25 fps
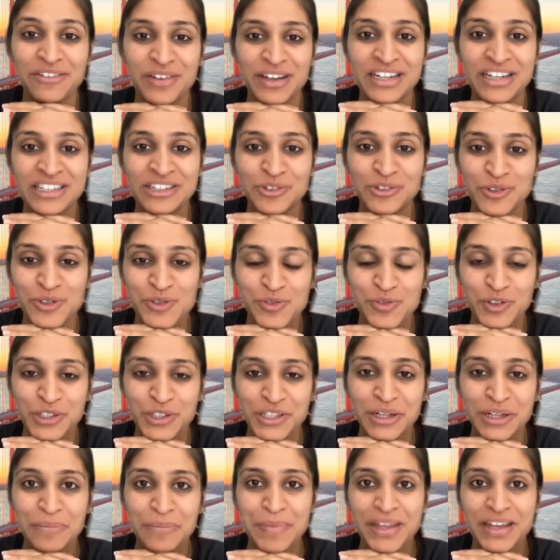very
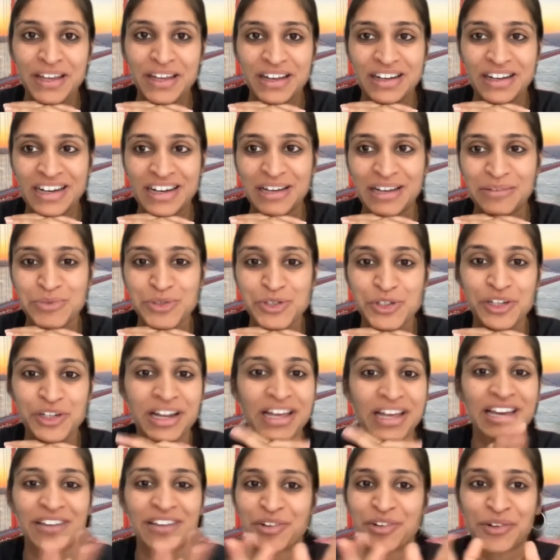useful. Uh, I'm sure
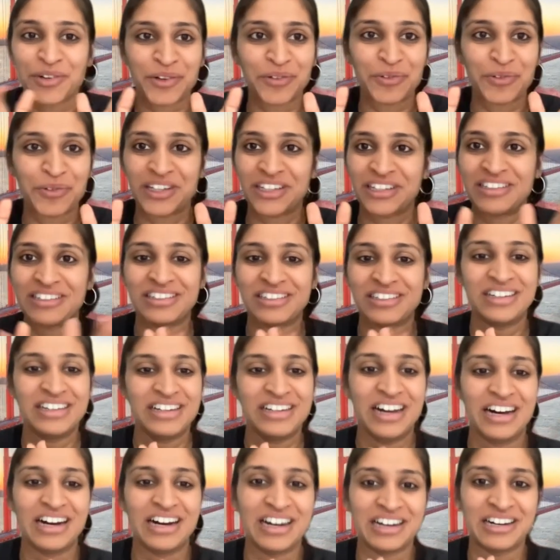like everyone will
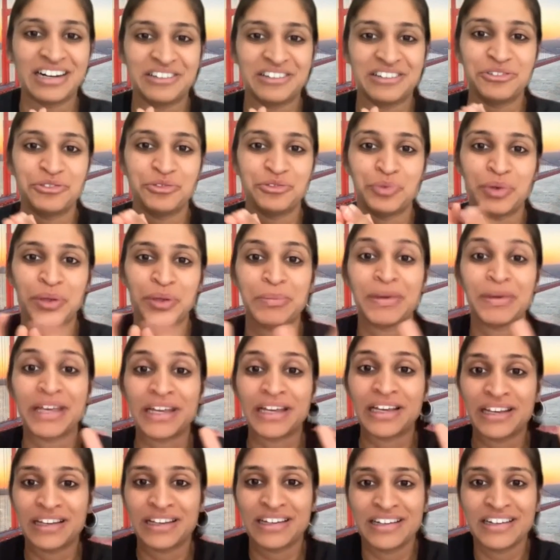will
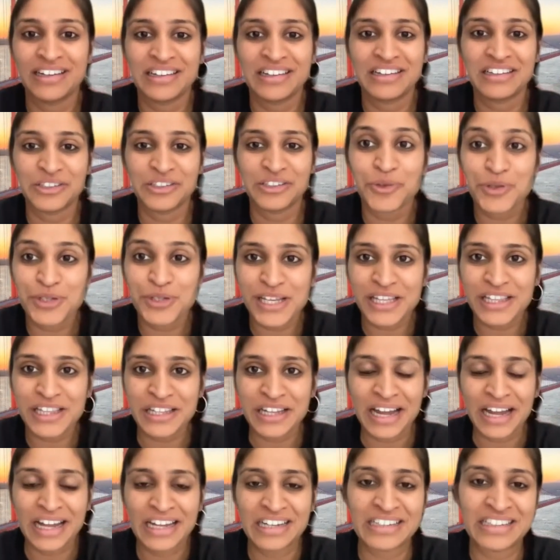be using
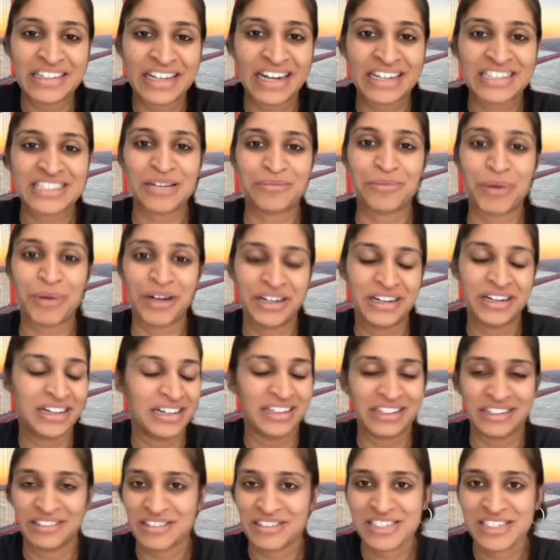that uh, that some
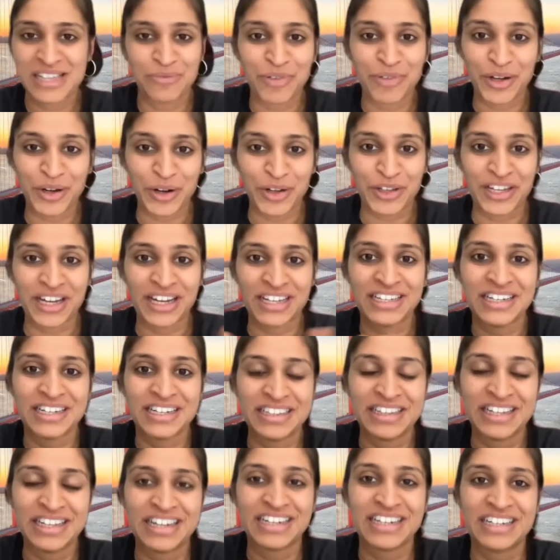uh, somewhere or the other
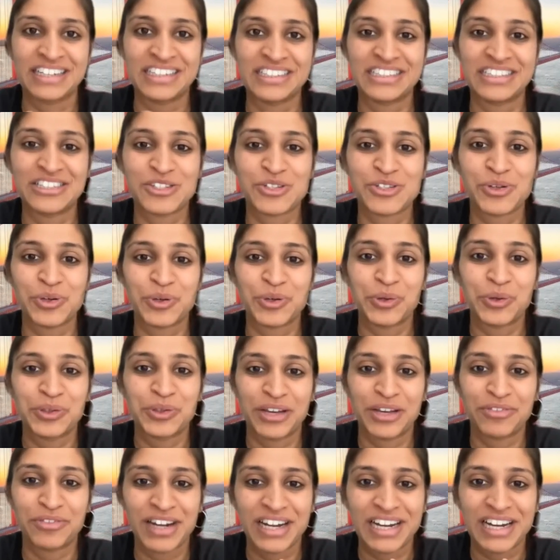in their career so
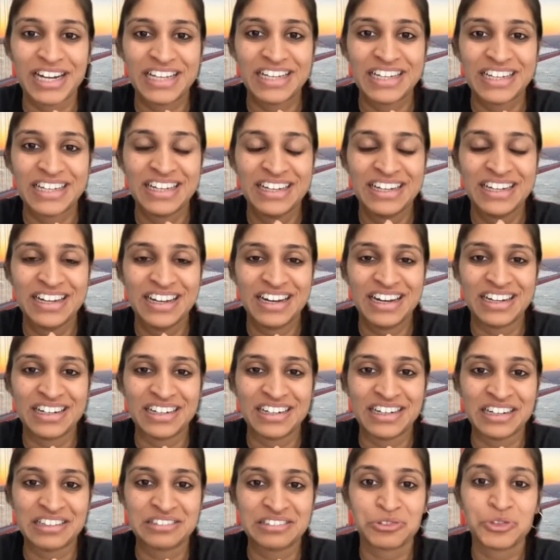definitely
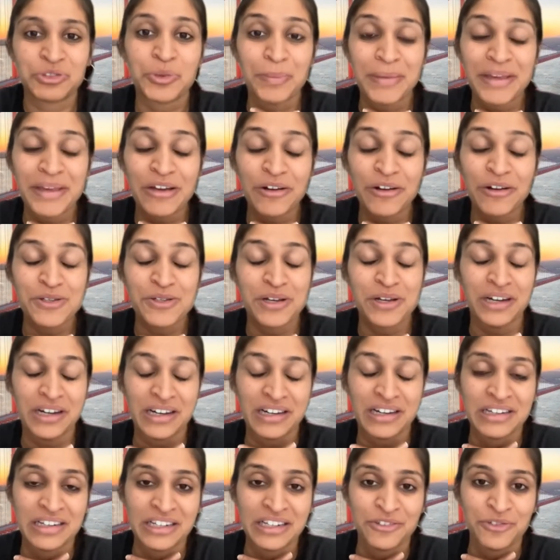uh, to me uh, uh,
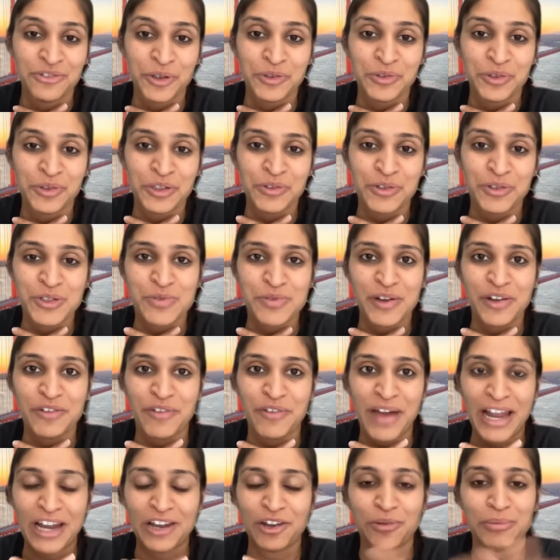it would it was very
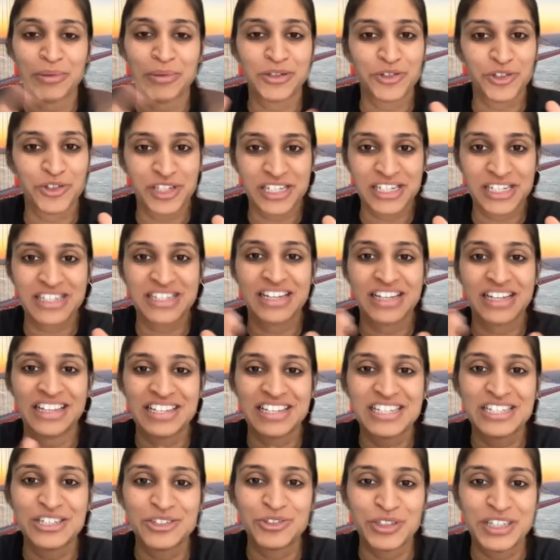valuable to just
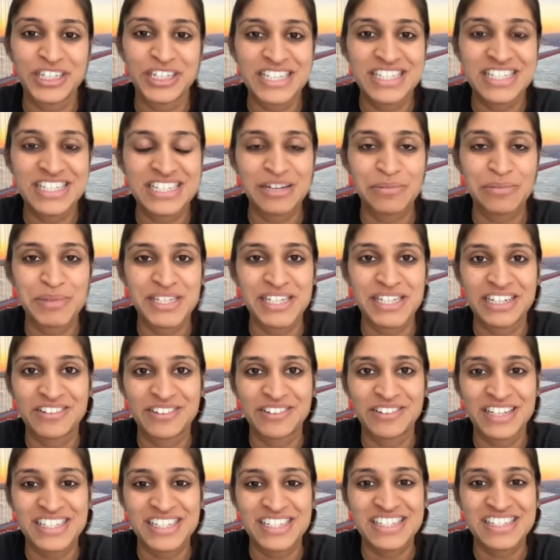listen to these tips and
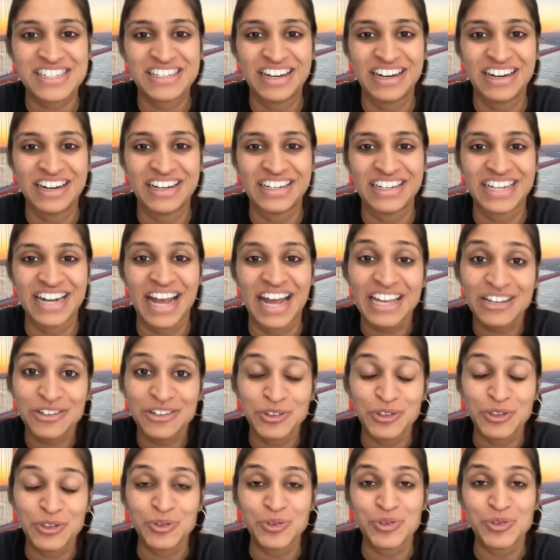tricks uh, that i
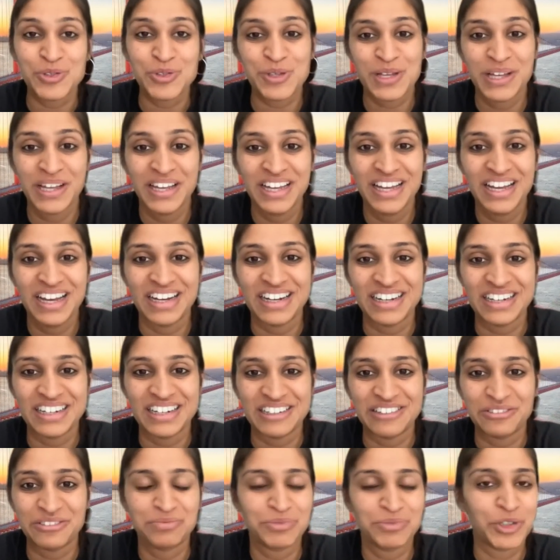could yeah. use
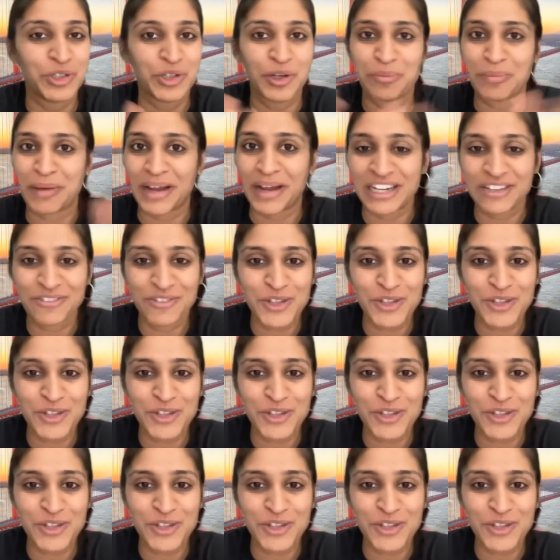during my